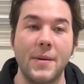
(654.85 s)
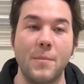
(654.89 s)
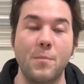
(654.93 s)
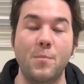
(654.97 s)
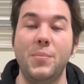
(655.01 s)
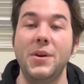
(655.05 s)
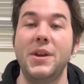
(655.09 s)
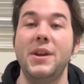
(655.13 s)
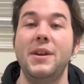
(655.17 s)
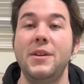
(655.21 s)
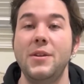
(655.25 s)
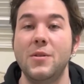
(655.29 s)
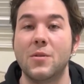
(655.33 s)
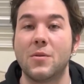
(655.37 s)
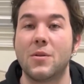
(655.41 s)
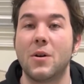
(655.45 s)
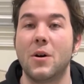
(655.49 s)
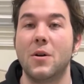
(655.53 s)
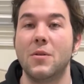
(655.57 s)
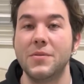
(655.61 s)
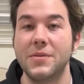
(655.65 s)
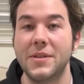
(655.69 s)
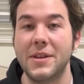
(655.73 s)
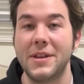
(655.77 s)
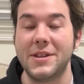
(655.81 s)
be your
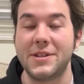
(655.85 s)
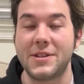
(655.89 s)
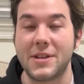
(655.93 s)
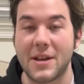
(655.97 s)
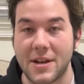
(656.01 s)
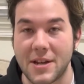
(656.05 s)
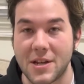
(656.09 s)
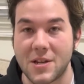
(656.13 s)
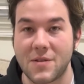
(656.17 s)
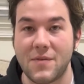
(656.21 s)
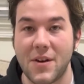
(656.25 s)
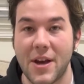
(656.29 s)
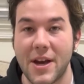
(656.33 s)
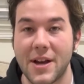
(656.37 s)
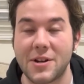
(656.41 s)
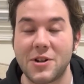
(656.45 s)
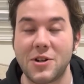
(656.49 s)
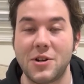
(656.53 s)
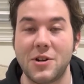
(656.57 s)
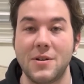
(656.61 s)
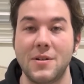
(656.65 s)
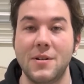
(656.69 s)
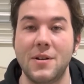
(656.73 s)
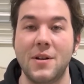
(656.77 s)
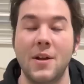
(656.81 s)
only
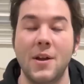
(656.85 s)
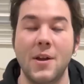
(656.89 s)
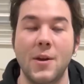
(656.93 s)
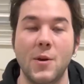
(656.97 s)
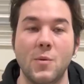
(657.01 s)
satisfaction